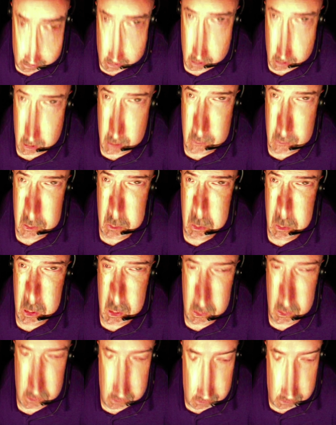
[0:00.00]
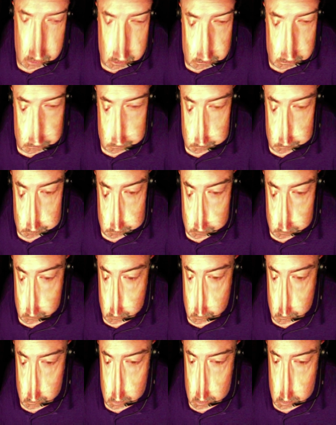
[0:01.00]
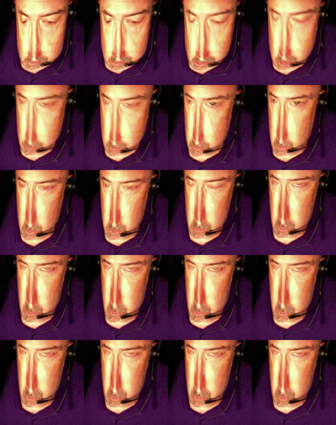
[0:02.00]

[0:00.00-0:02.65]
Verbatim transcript: you laugh, to make you think, to help you with